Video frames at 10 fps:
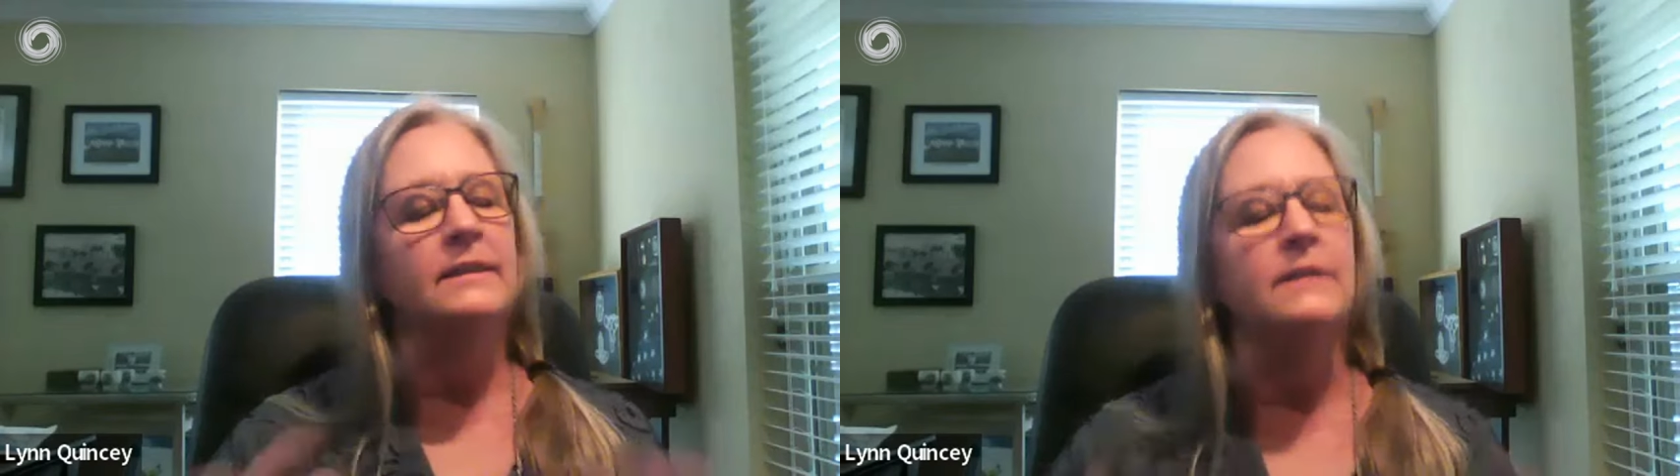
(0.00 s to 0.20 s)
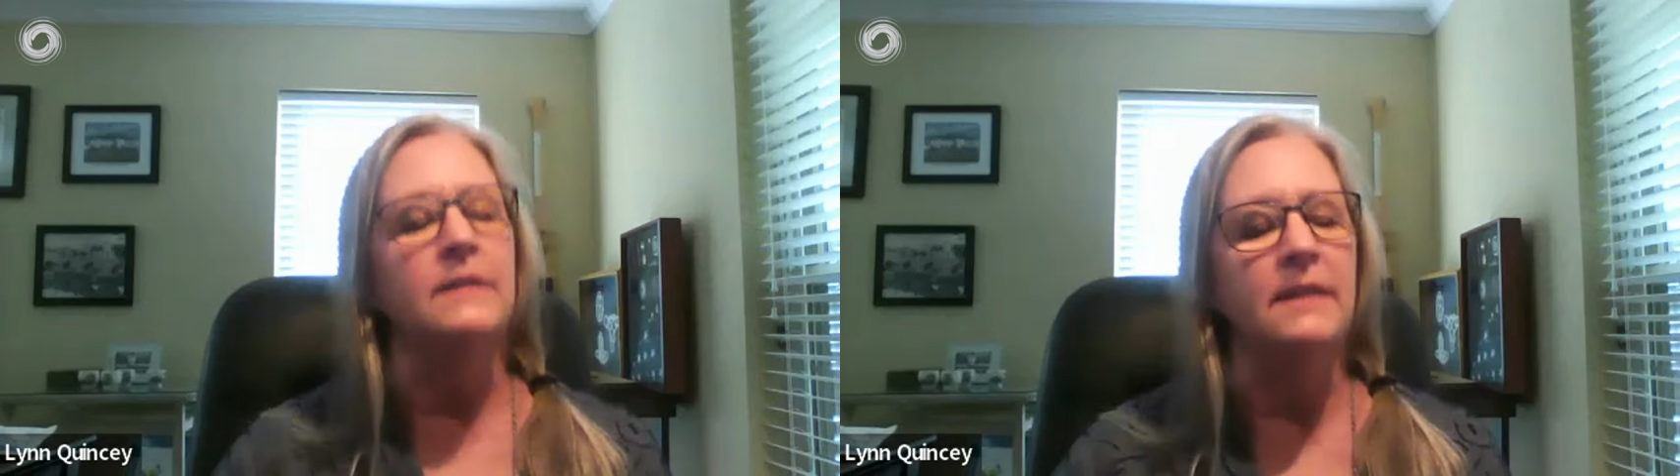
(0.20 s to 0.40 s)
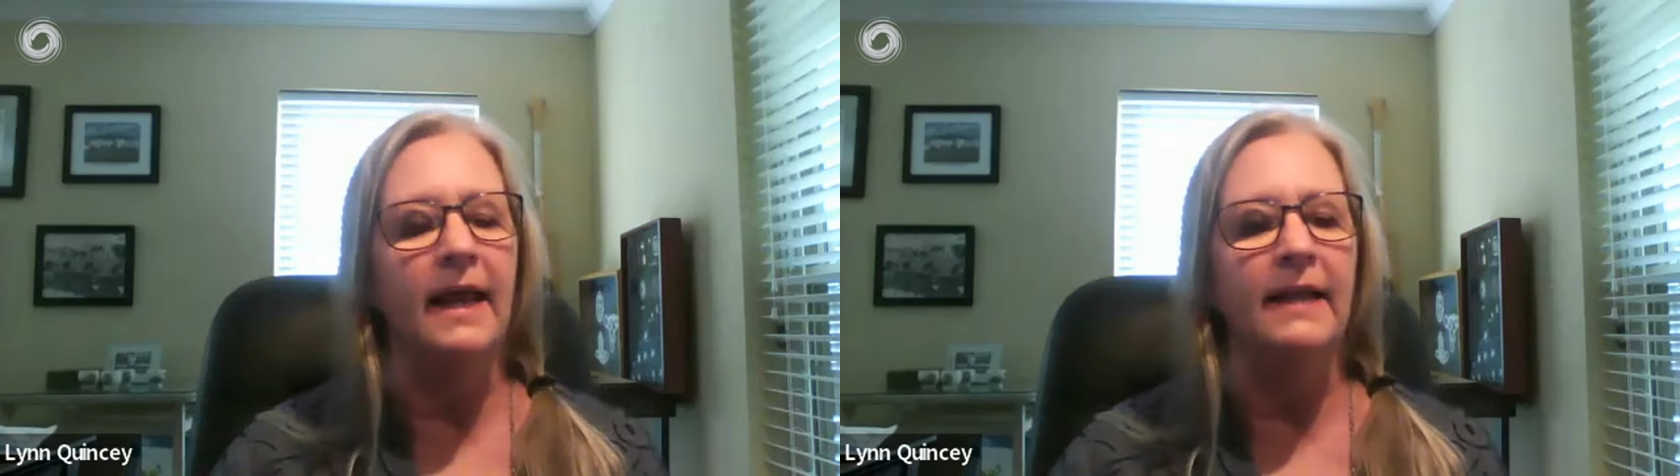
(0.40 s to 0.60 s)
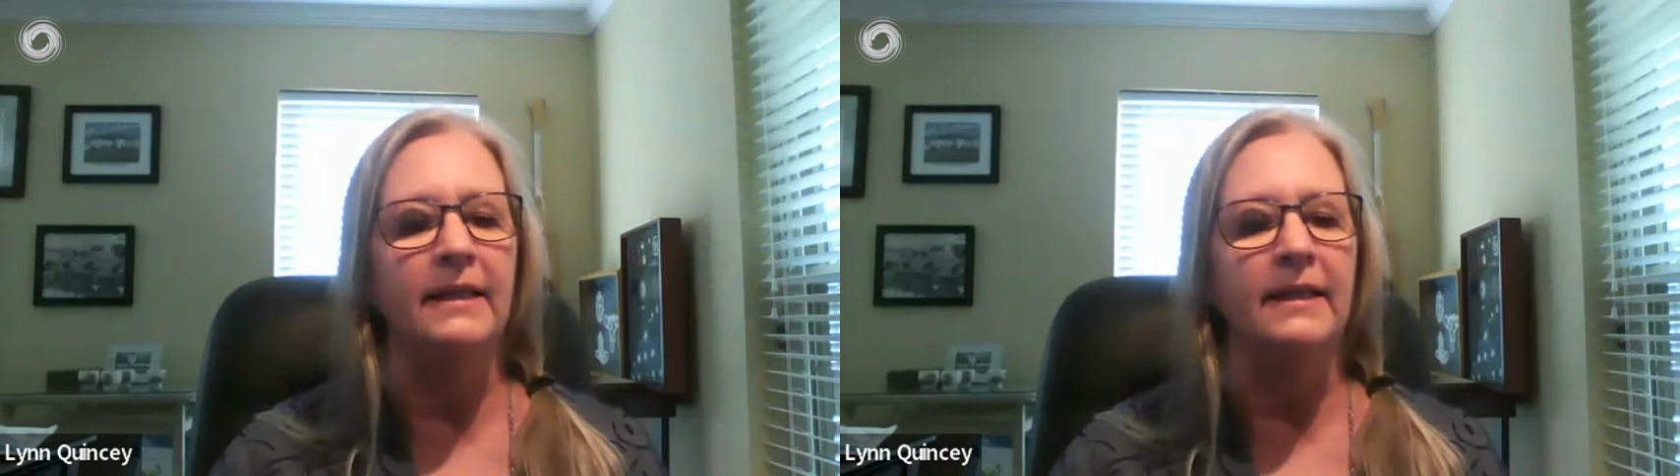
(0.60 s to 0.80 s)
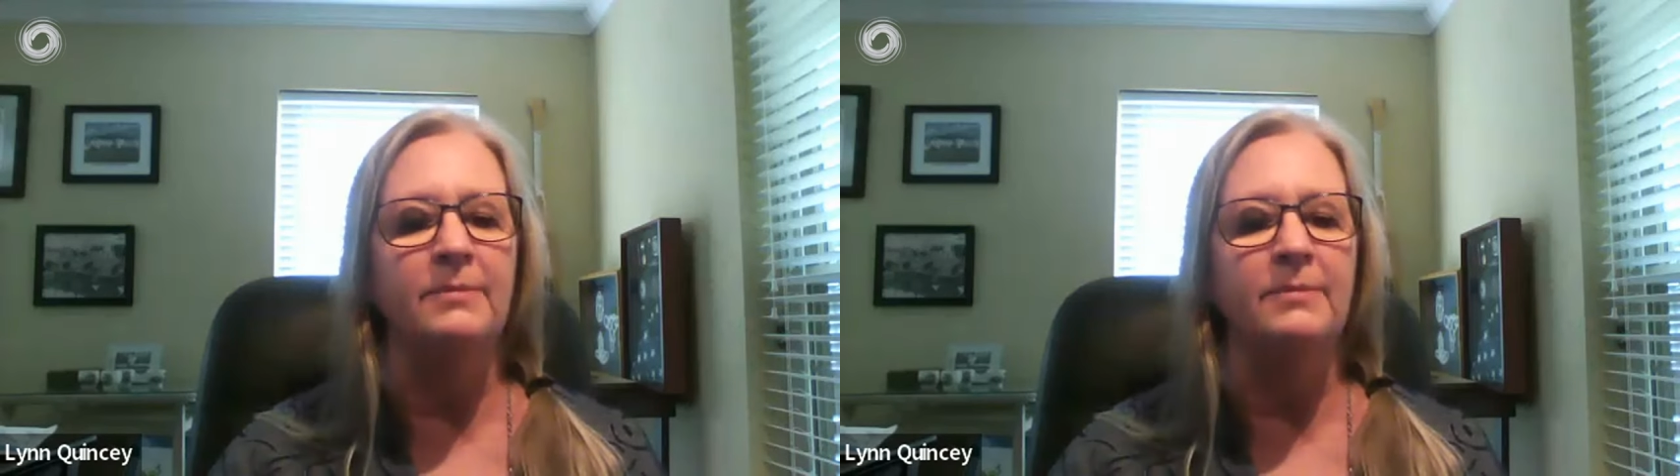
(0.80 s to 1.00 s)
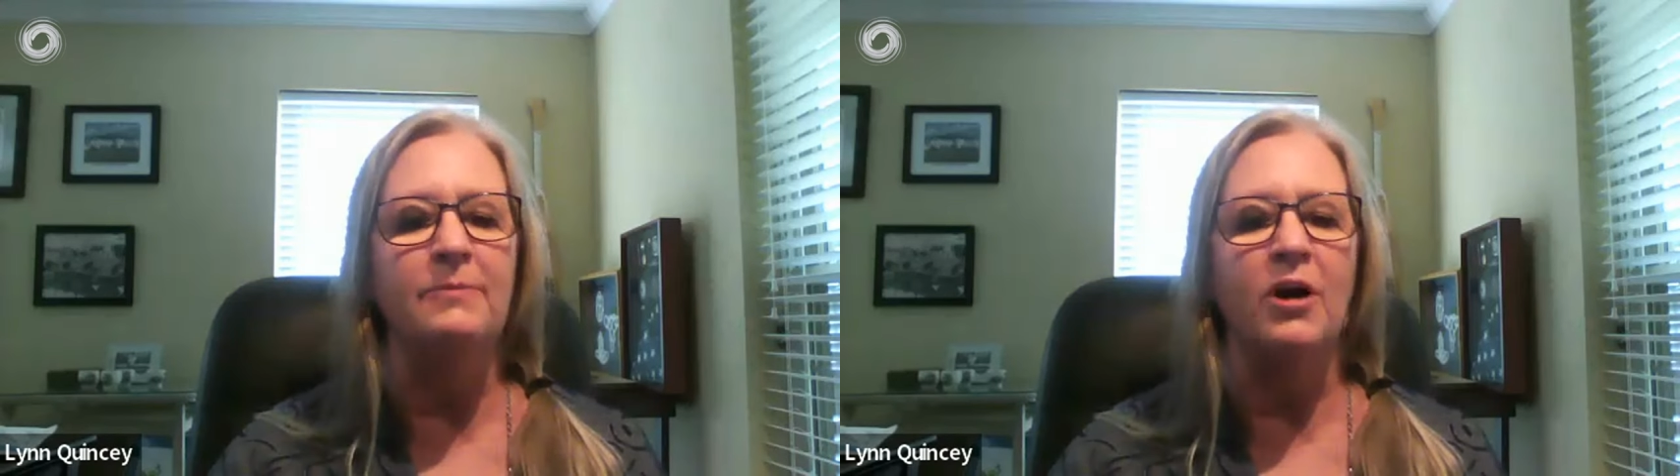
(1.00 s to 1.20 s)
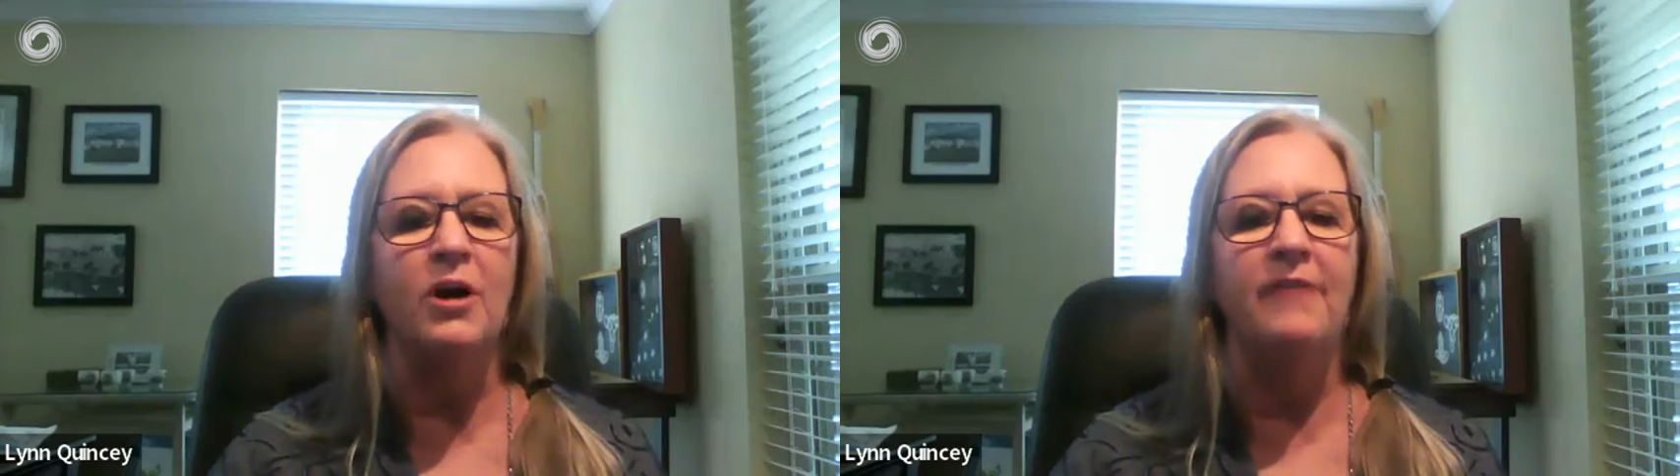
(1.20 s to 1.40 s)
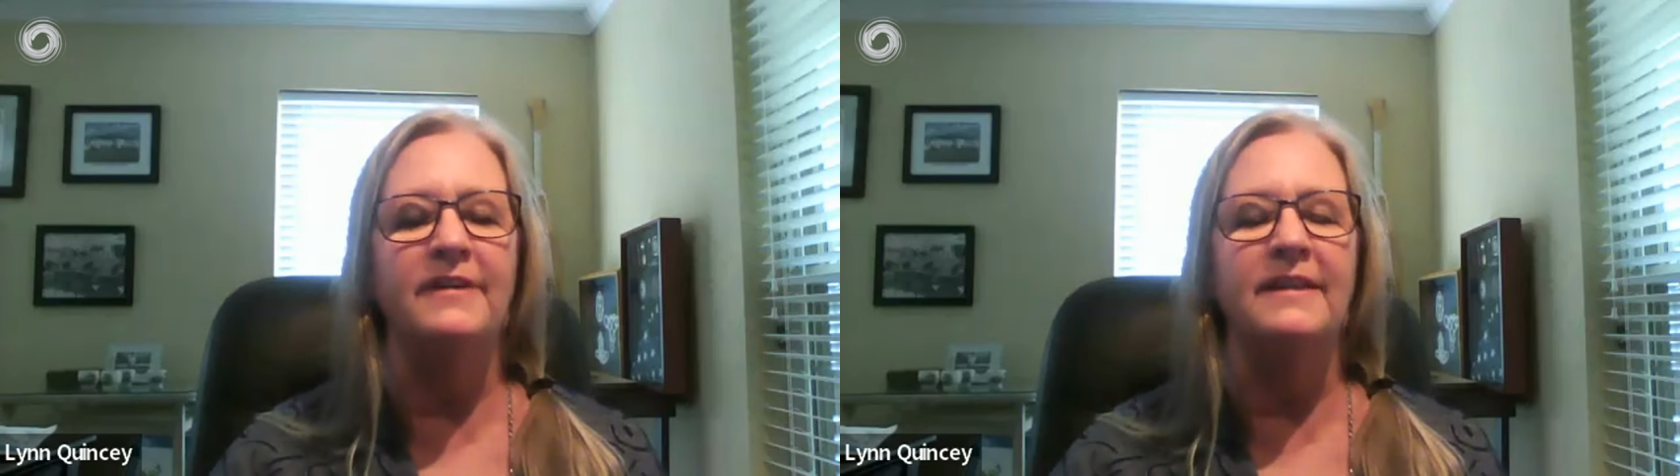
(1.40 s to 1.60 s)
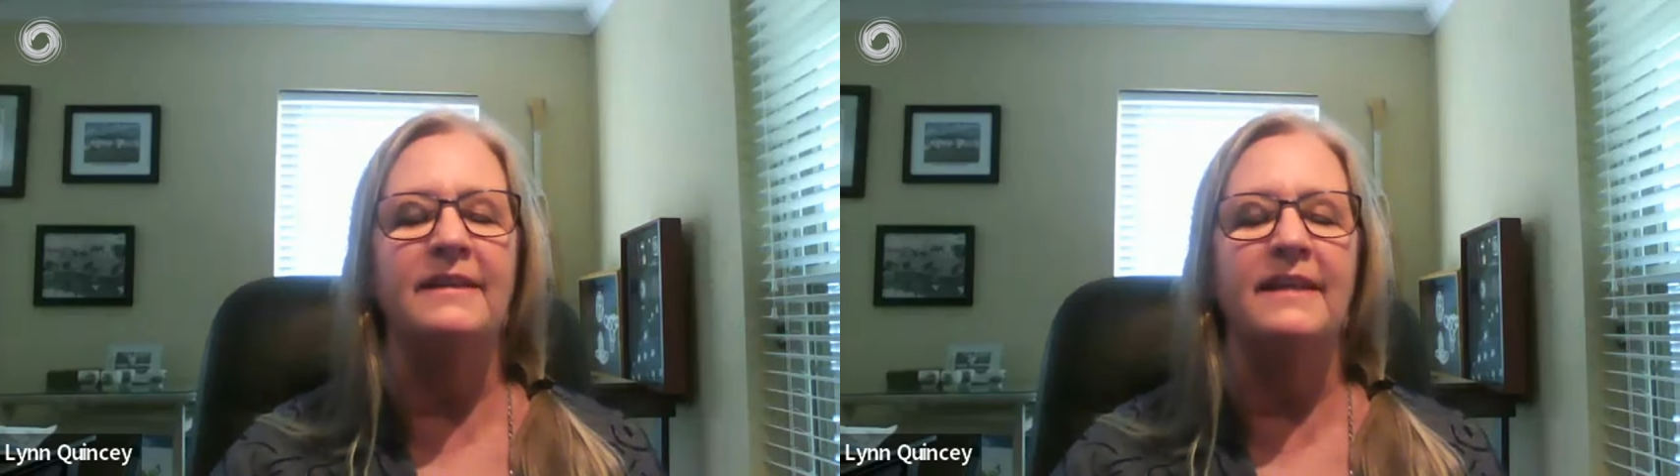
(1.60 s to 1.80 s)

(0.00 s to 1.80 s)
today a little bit more confident